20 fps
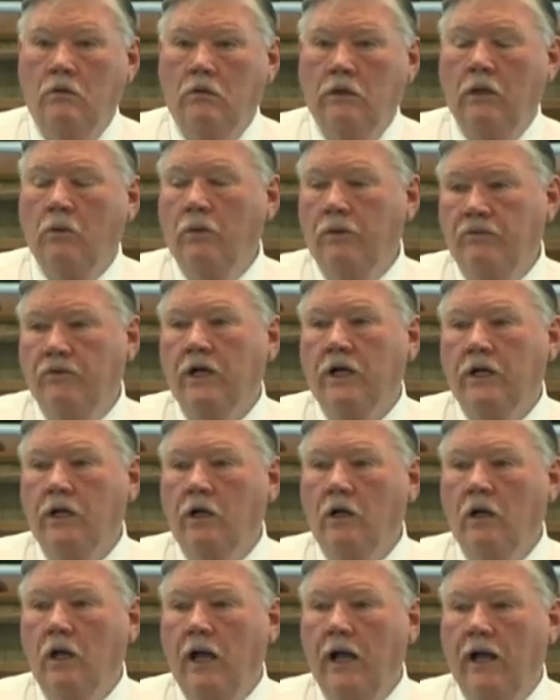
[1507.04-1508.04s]
that we've done in
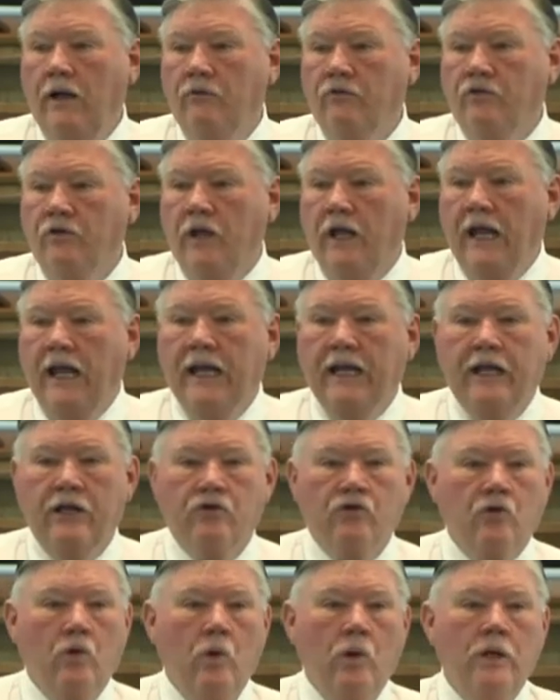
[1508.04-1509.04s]
our lives. And
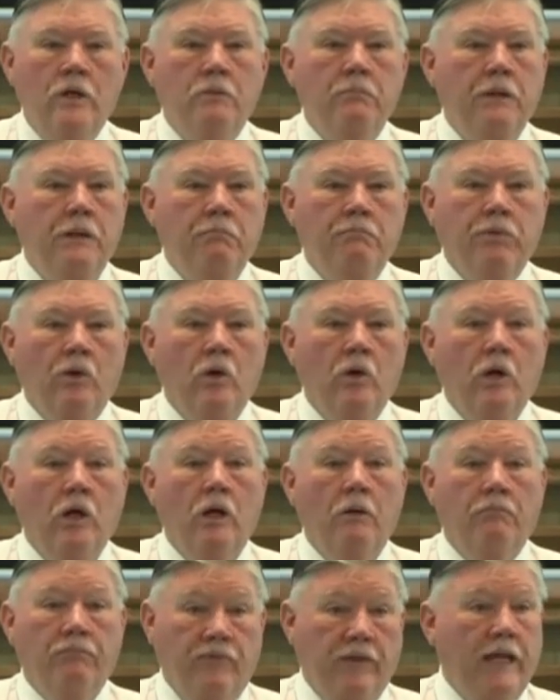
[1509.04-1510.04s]
it's going to be burned
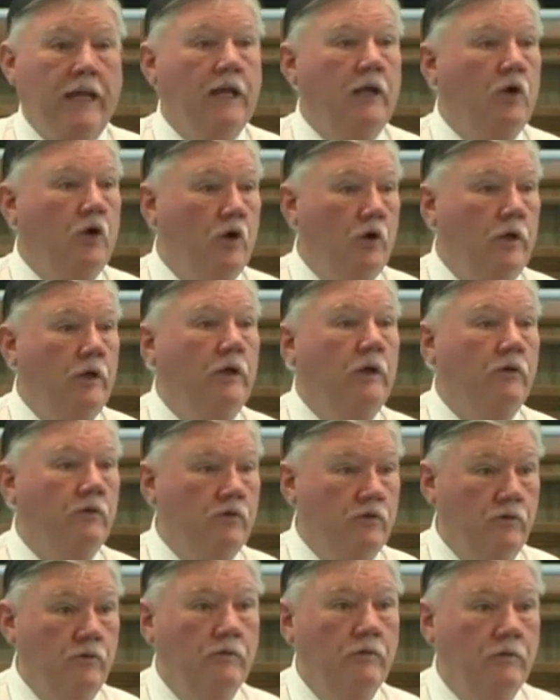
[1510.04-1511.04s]
up, thank
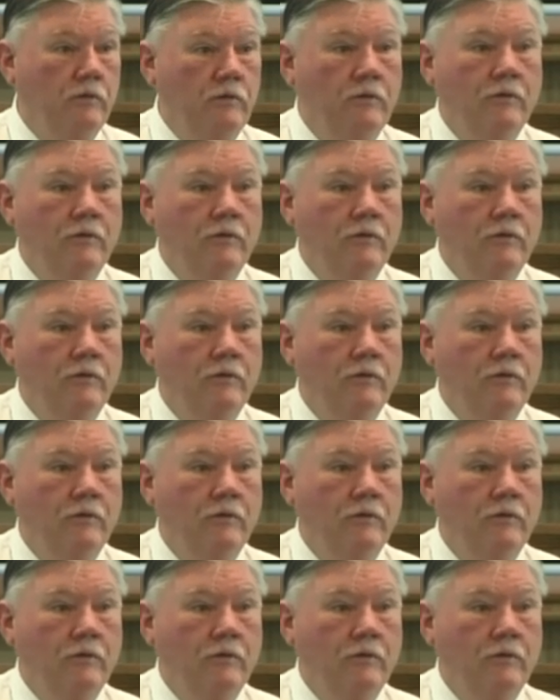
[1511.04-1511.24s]
goodness.